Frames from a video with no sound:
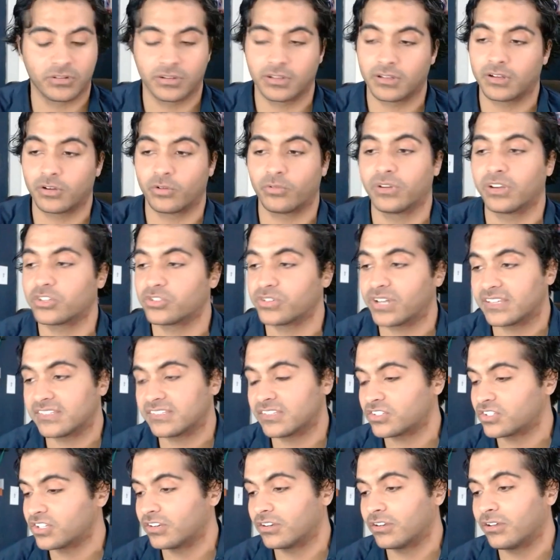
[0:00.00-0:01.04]
career
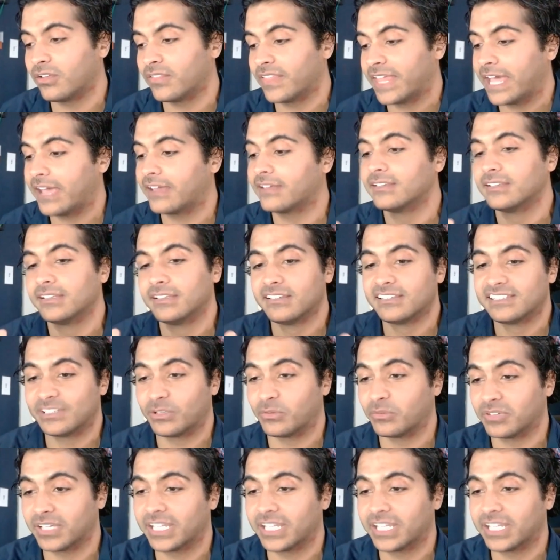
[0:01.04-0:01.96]
transition and all that. So